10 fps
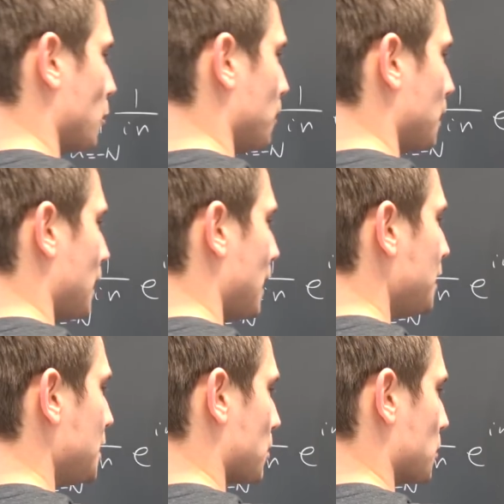from
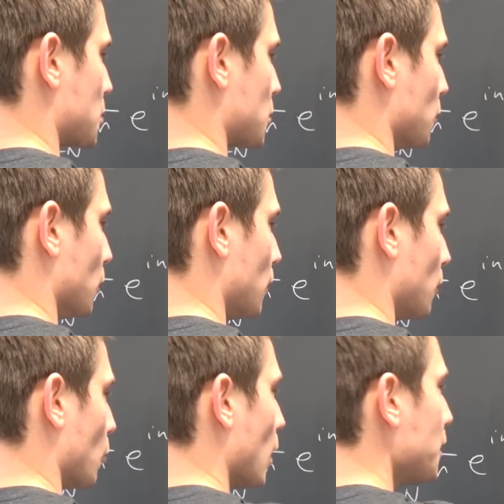n equals to
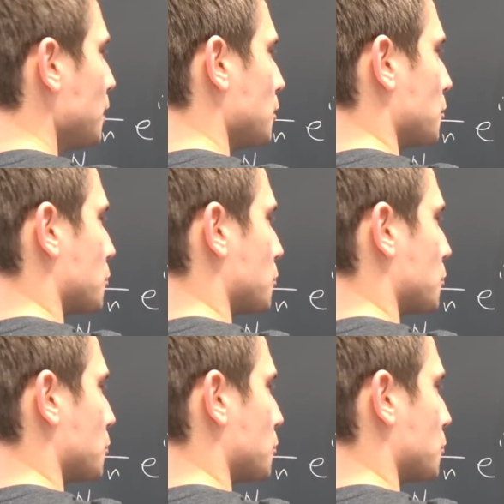one